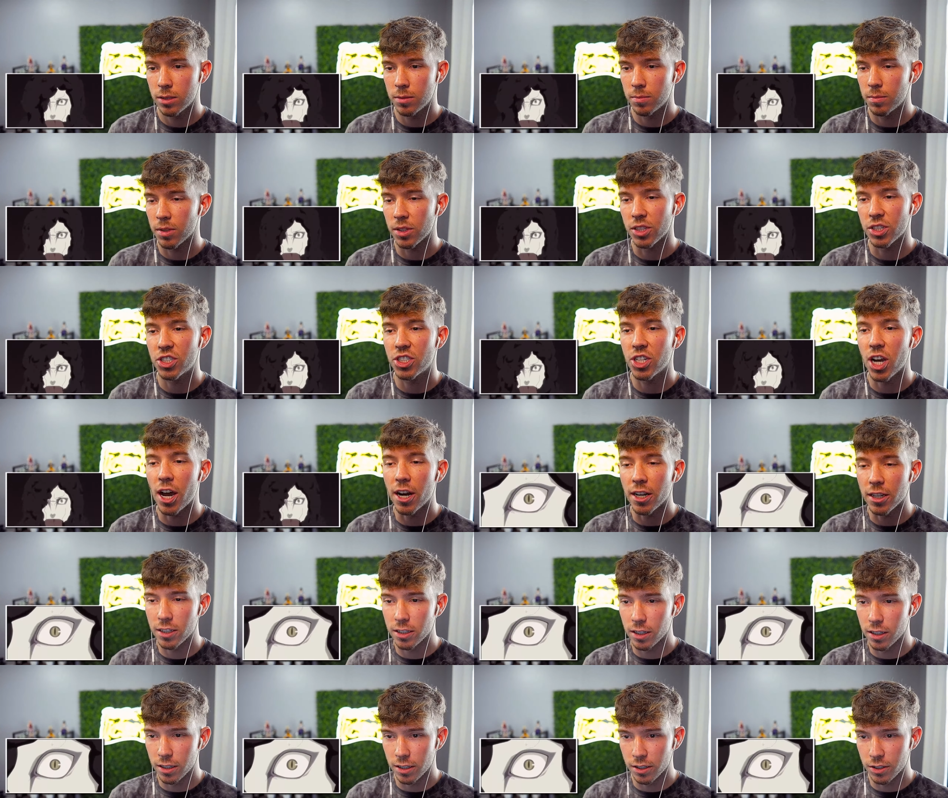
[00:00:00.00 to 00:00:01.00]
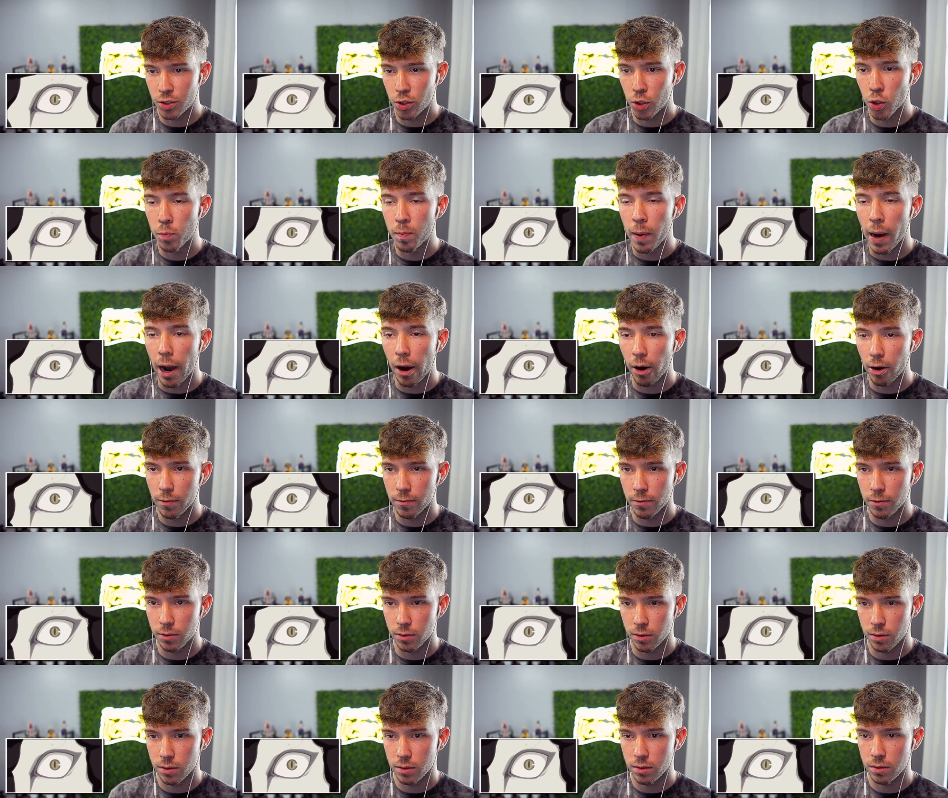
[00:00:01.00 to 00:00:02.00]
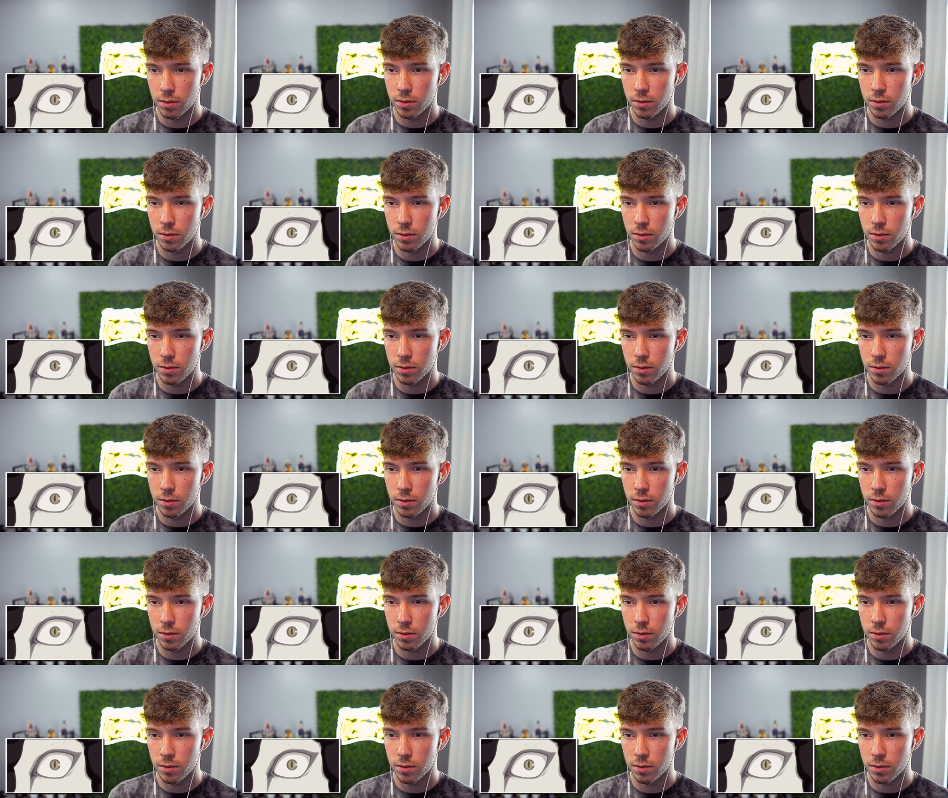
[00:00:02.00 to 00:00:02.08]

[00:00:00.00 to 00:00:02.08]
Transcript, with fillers: But the Sharingan is too powerful.